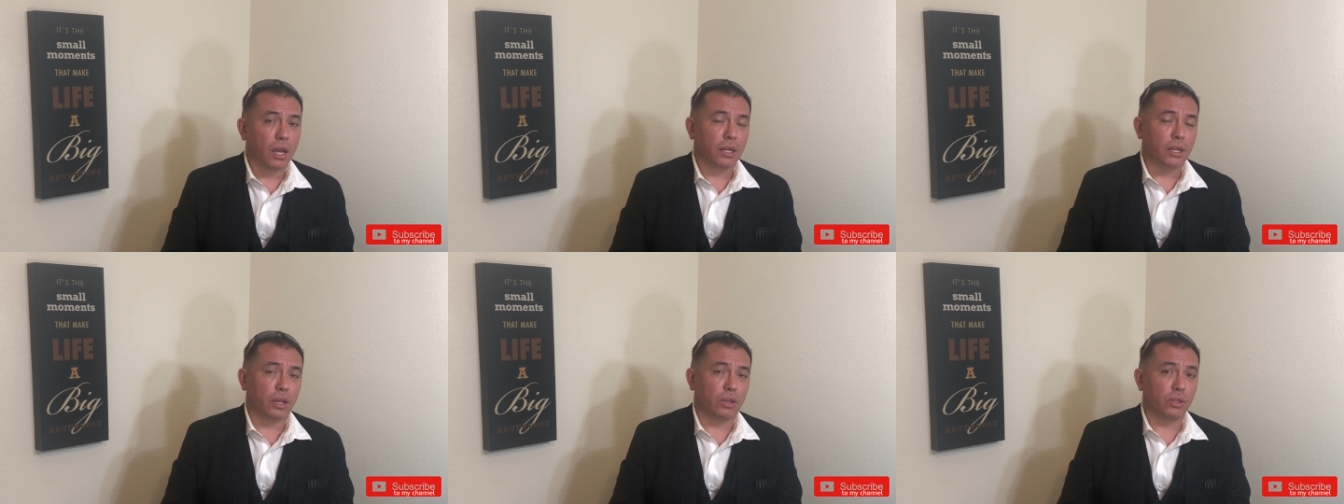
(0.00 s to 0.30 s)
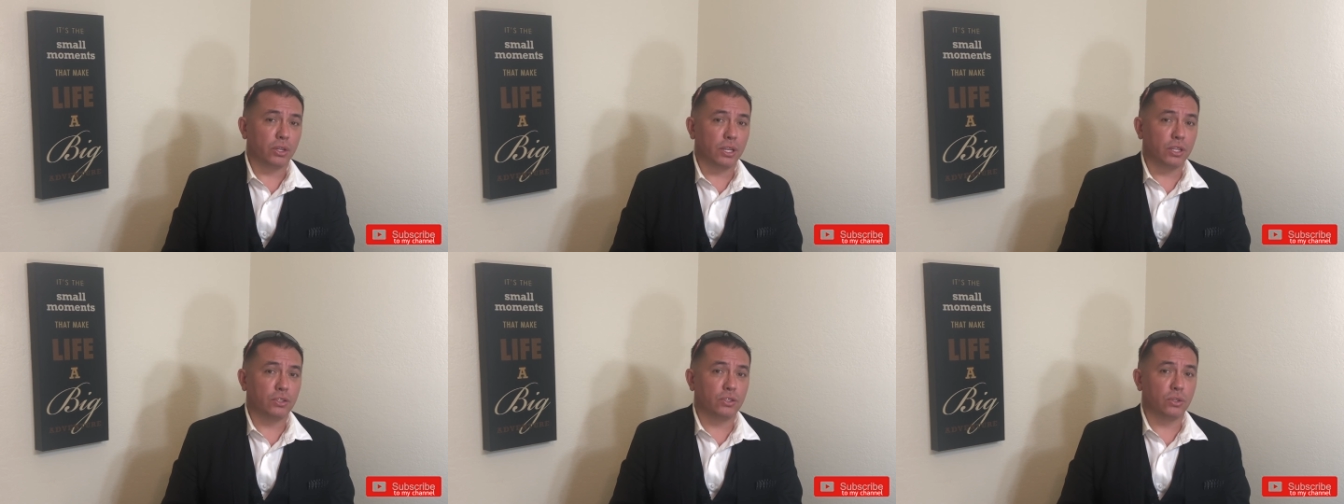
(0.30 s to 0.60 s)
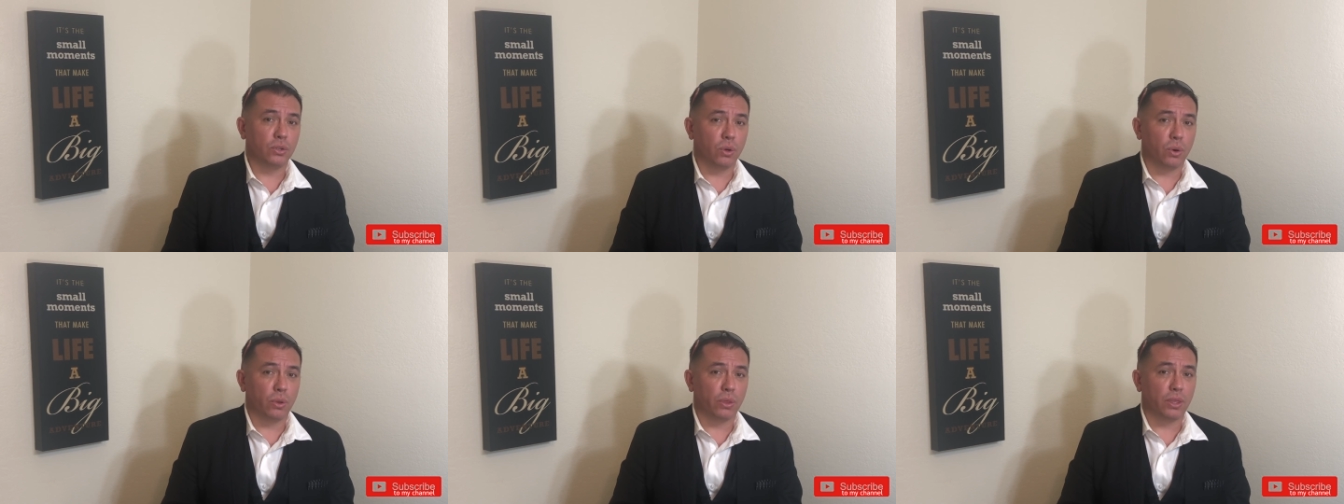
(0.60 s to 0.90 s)
Now you need to
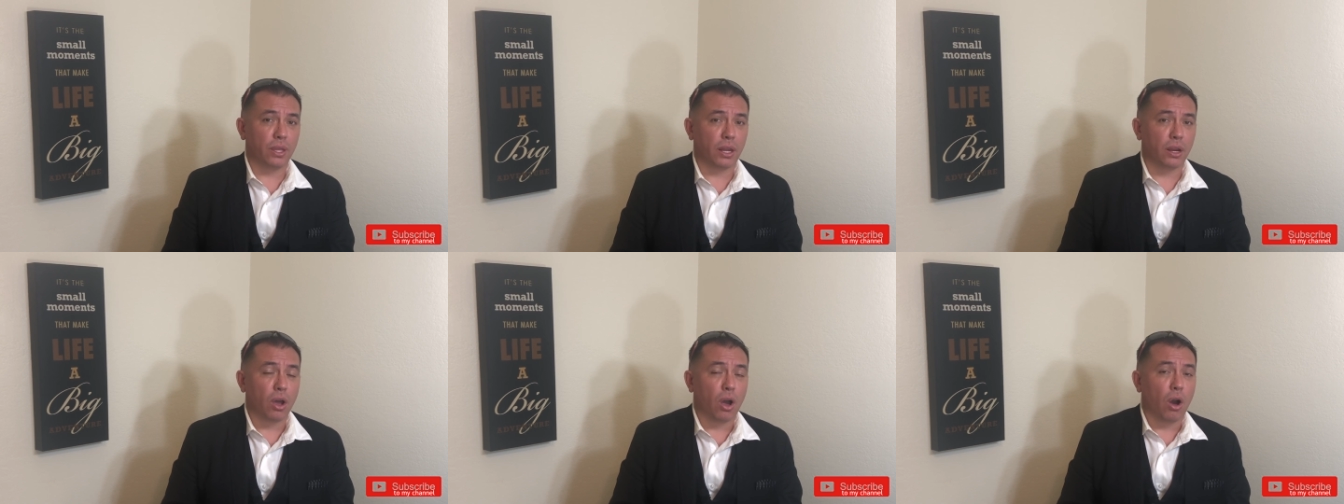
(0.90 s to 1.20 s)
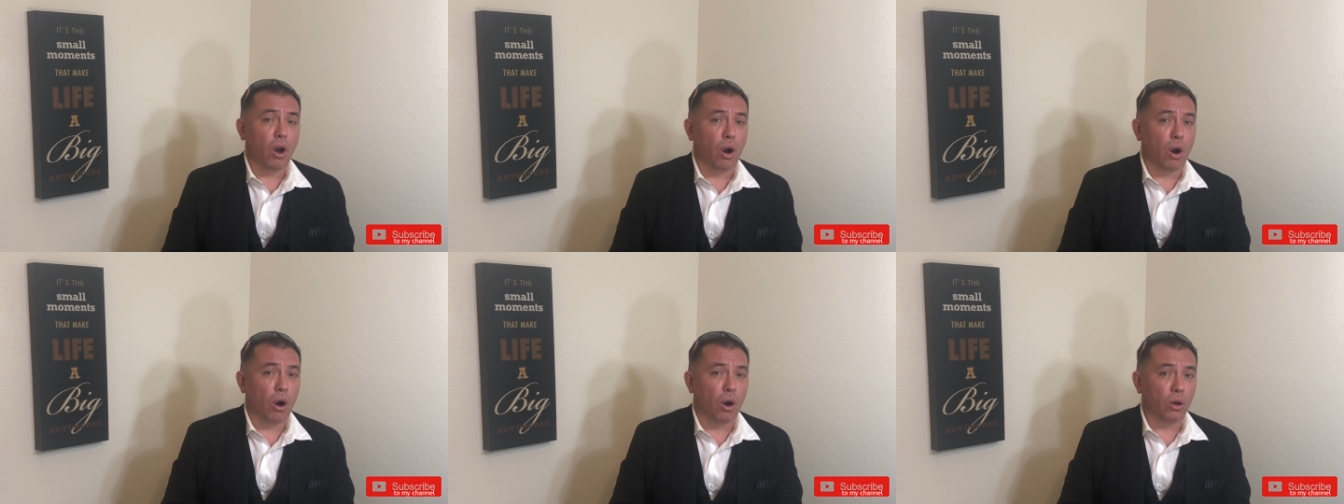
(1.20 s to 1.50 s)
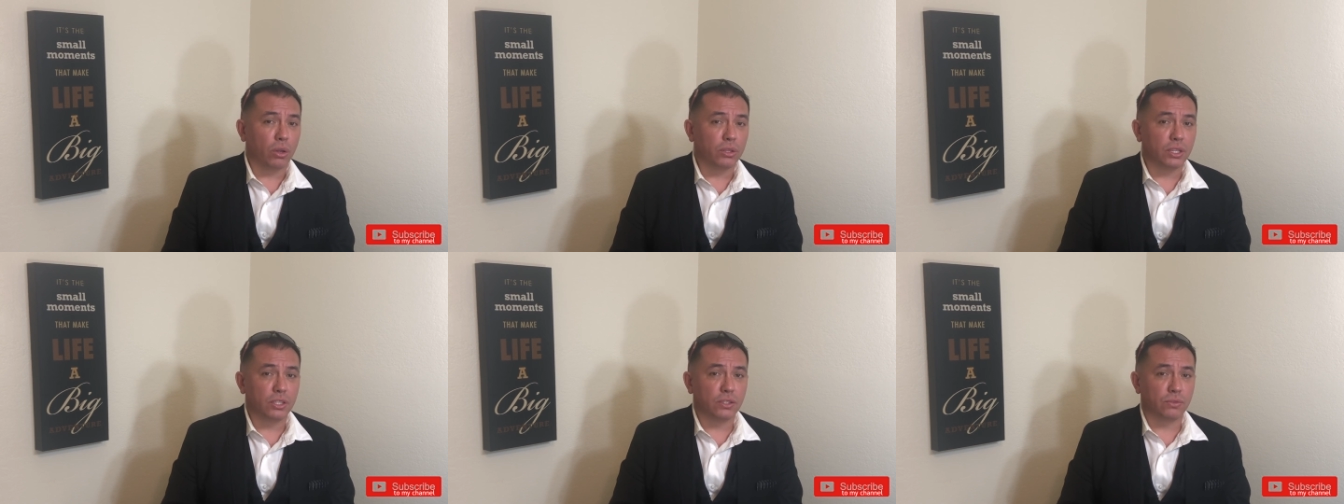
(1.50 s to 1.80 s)
note that
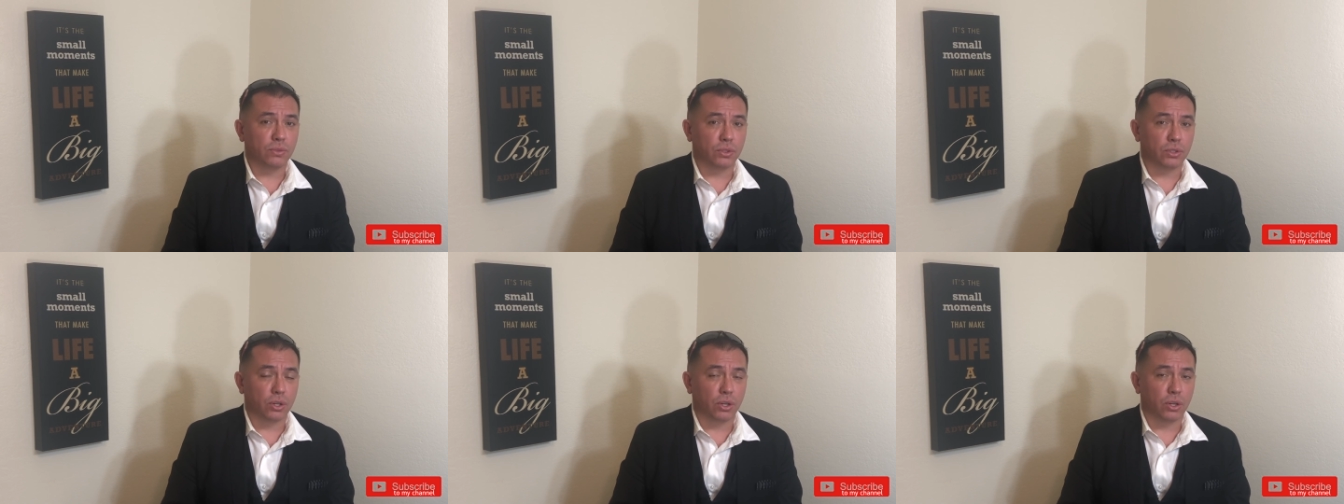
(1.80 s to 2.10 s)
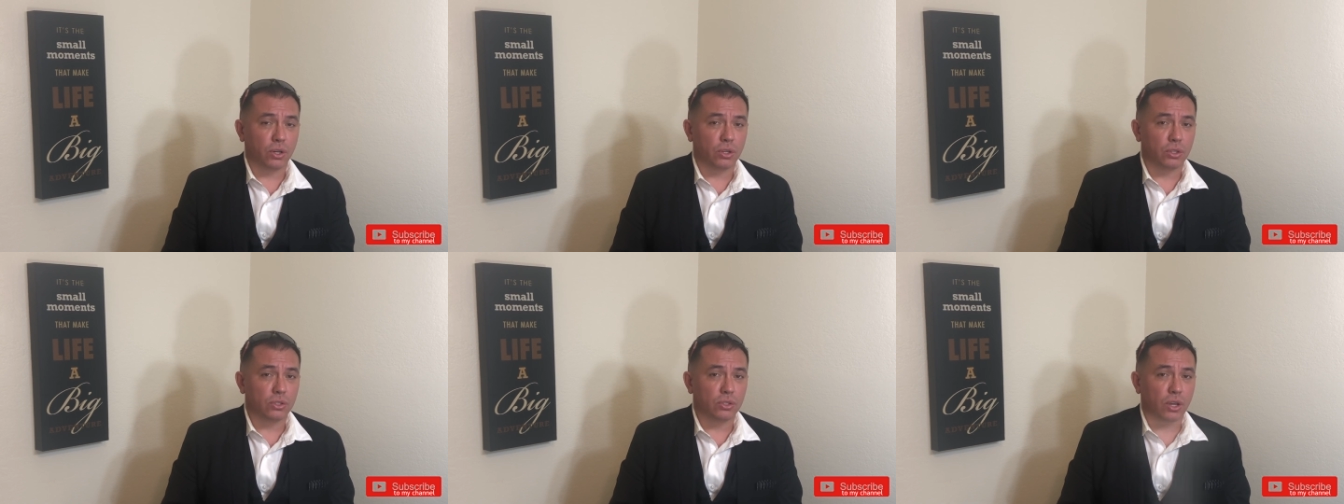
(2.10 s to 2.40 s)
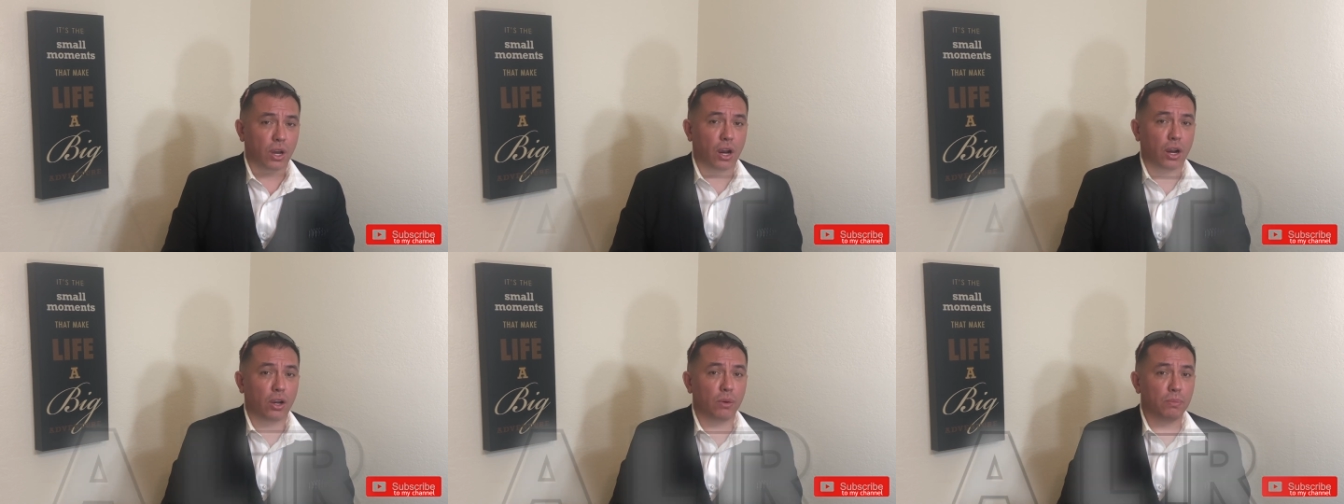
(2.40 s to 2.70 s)
all these returns
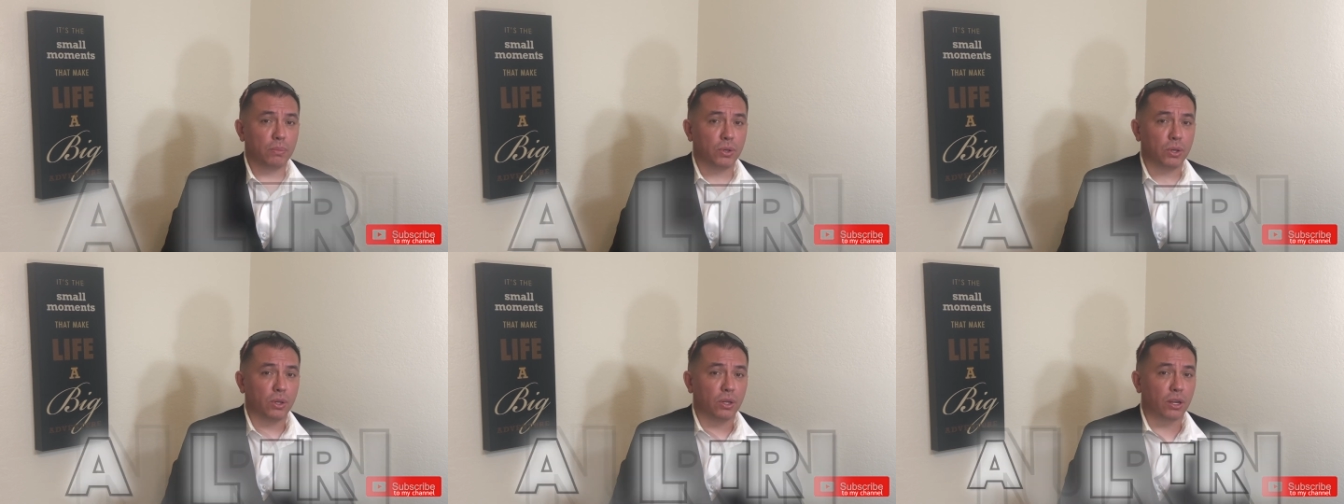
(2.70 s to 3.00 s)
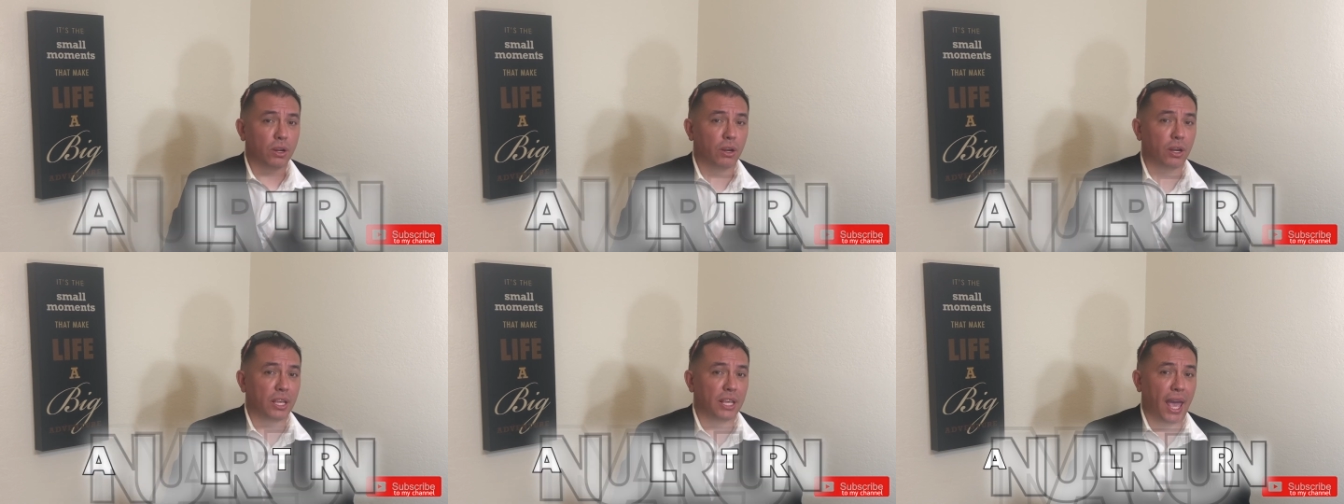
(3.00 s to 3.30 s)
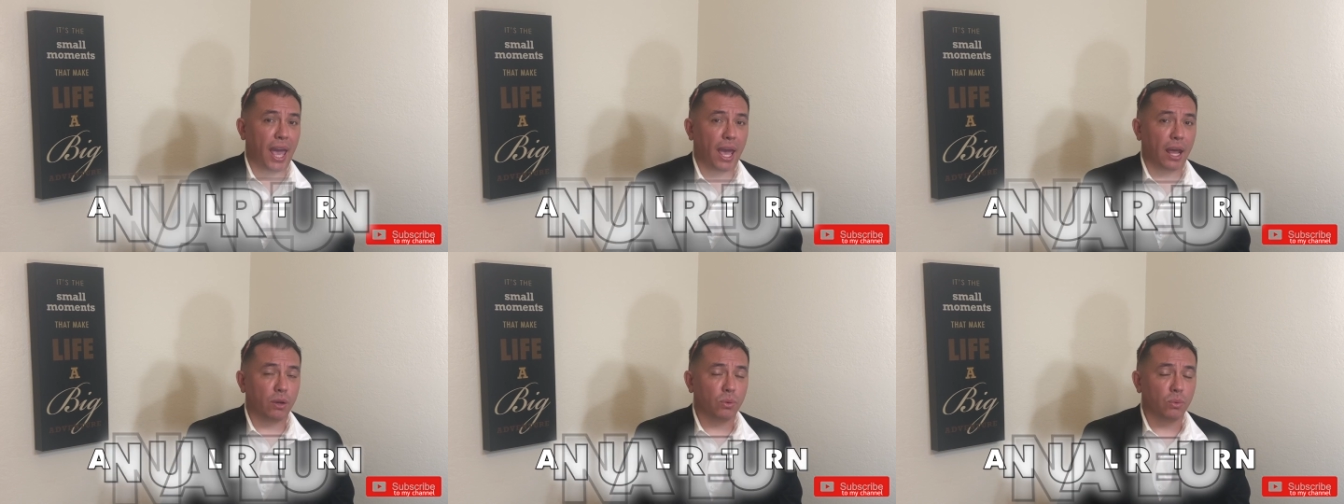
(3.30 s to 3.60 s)
are computed on an
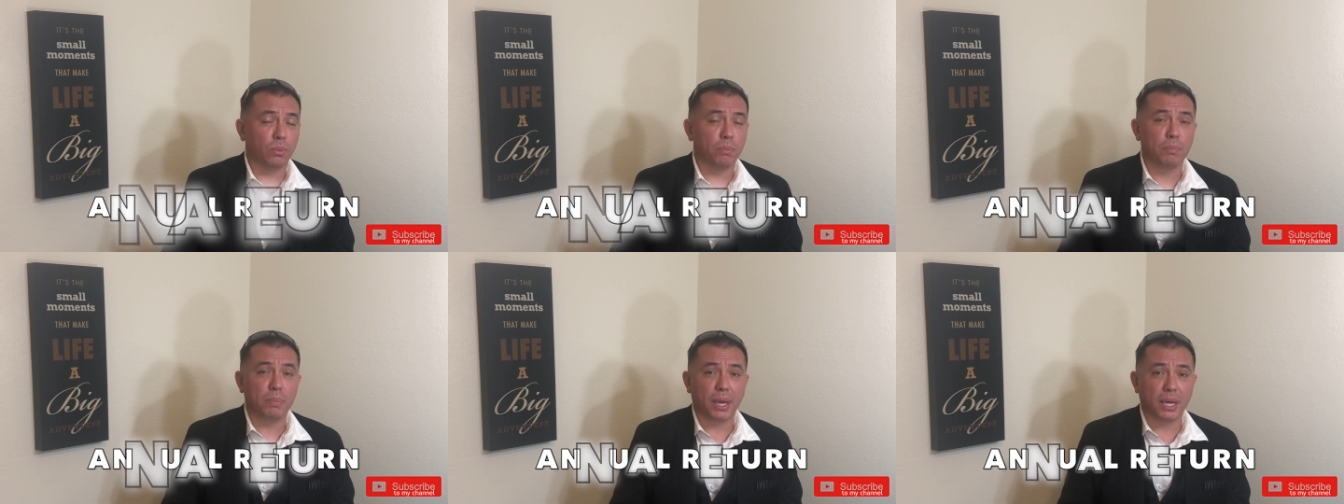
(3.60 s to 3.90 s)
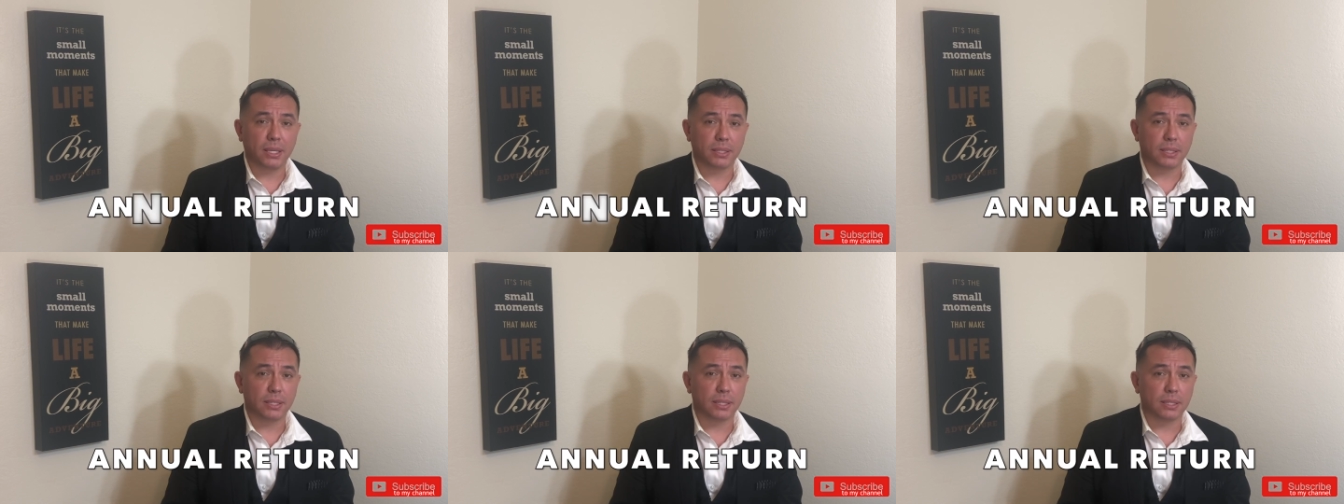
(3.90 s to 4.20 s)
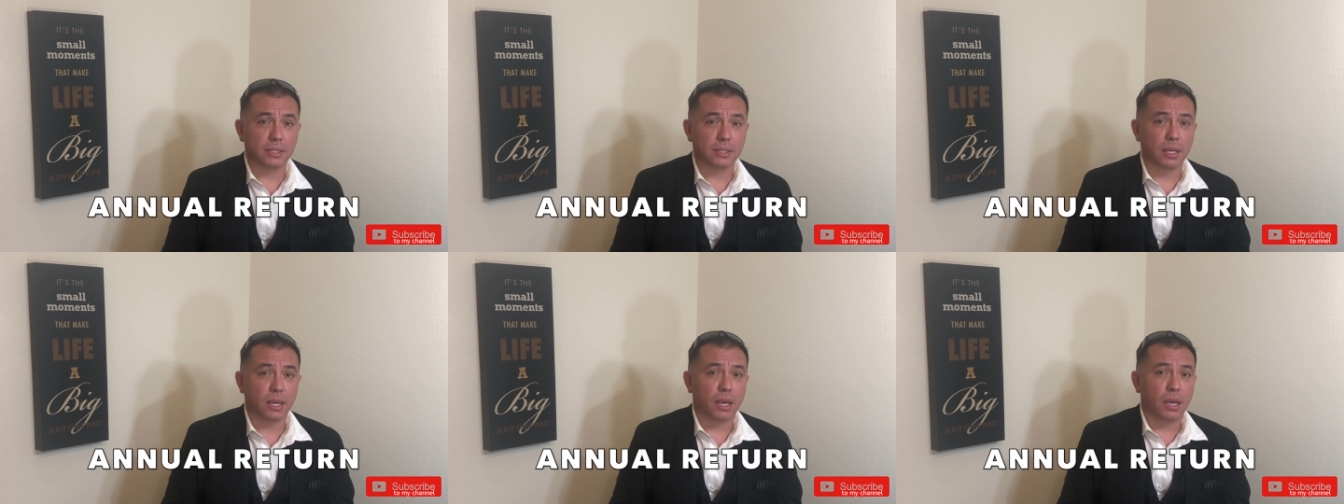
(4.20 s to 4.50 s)
annual
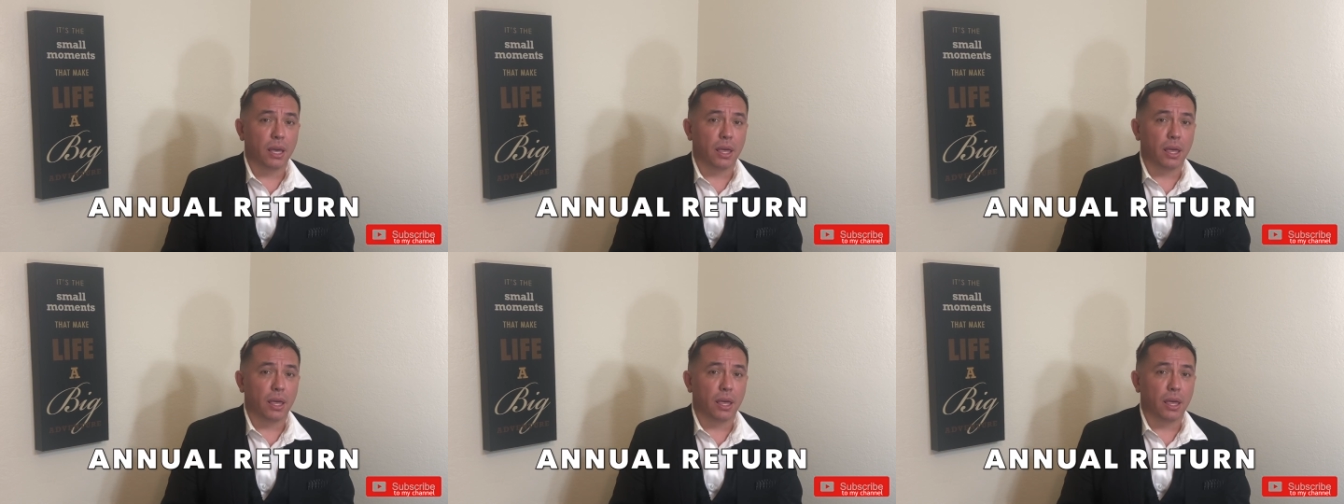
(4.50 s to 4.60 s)
basis.